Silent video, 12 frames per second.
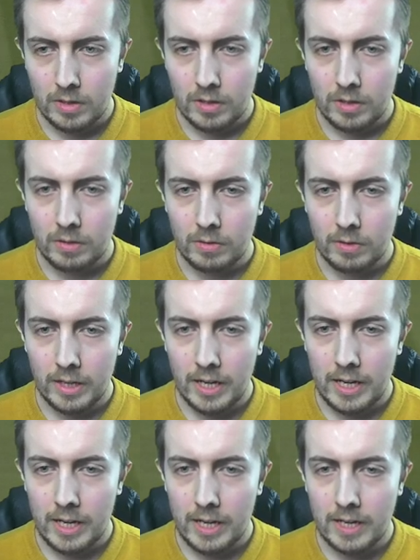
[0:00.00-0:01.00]
You're
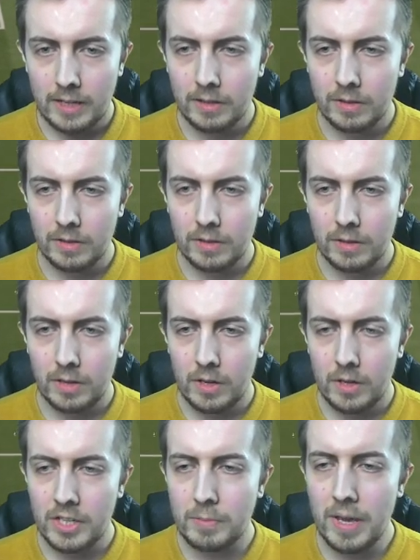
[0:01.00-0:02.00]
kidding. Oh,
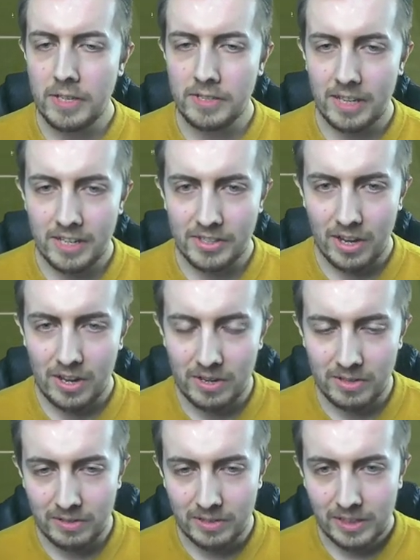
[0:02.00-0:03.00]
he's missed. Let's
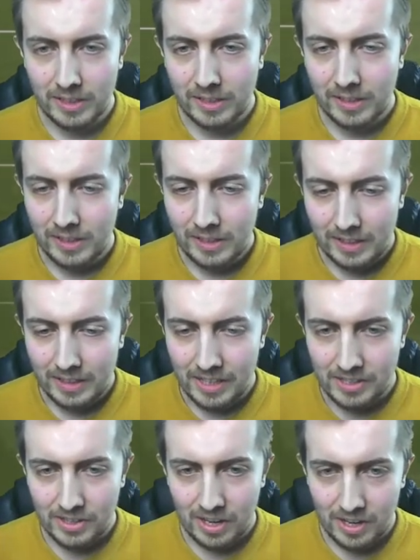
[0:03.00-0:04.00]
go. Let's
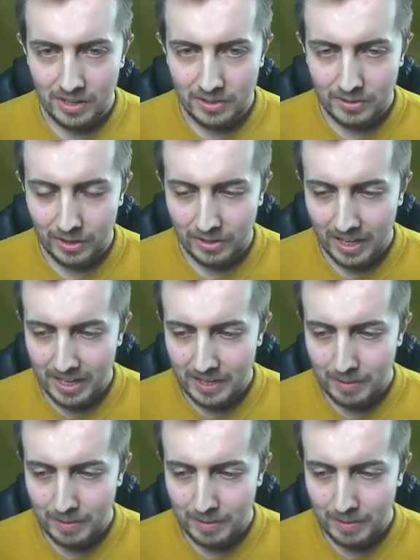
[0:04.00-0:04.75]
go. Okay,